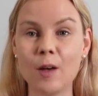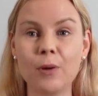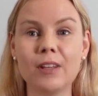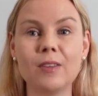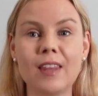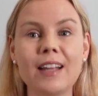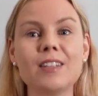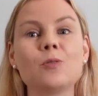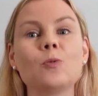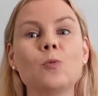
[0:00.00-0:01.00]
But
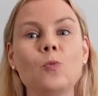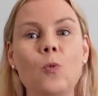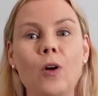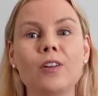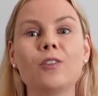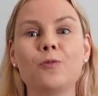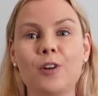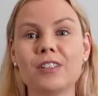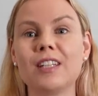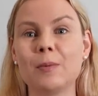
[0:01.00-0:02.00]
that's one of the
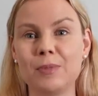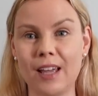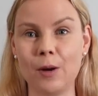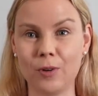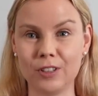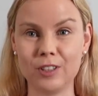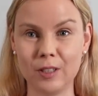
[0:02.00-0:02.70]
first tips that I want